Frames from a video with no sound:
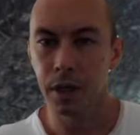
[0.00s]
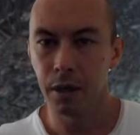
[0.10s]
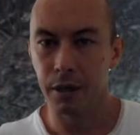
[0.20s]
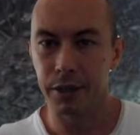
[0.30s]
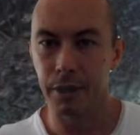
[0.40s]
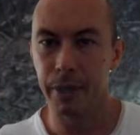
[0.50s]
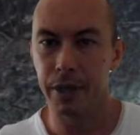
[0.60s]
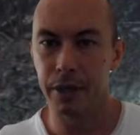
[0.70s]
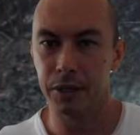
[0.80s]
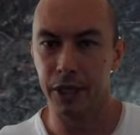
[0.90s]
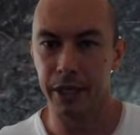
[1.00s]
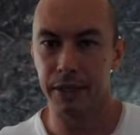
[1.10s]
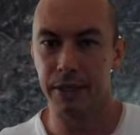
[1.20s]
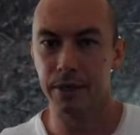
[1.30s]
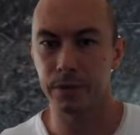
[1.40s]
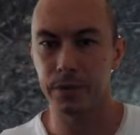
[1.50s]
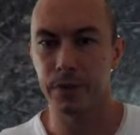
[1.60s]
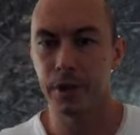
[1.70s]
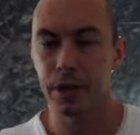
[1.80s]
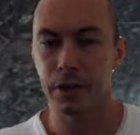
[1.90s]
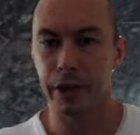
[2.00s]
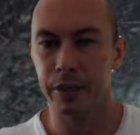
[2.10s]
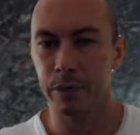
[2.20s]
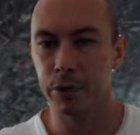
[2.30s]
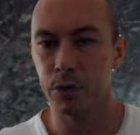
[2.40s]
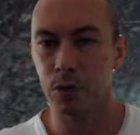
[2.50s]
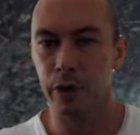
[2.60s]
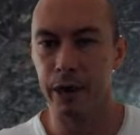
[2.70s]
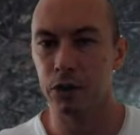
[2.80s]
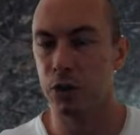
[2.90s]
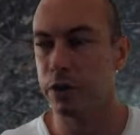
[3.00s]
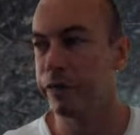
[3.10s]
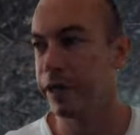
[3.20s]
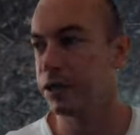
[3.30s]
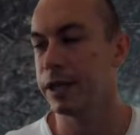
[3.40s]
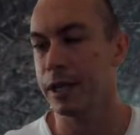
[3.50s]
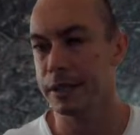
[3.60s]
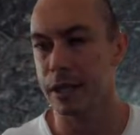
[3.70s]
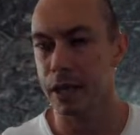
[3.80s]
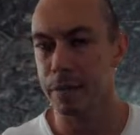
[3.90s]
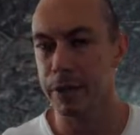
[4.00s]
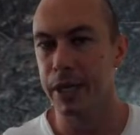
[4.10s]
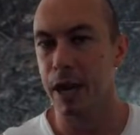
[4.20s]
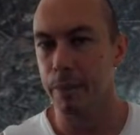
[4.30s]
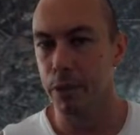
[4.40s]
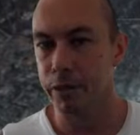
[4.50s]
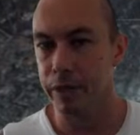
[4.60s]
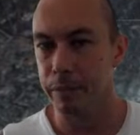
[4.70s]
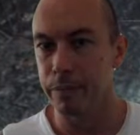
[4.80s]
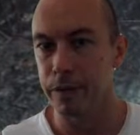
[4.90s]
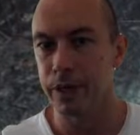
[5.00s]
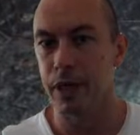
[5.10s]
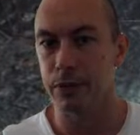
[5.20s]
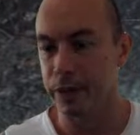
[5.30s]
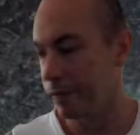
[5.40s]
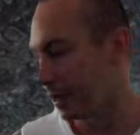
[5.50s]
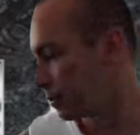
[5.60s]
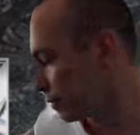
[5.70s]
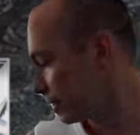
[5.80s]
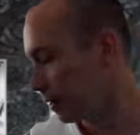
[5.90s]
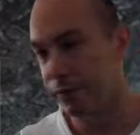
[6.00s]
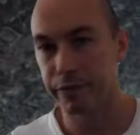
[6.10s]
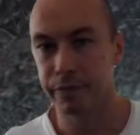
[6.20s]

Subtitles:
So up here you can check his skills. So he's immune to all crowd control effects. You can't stun him, you can't move him, you can't do any of that sort of stuff.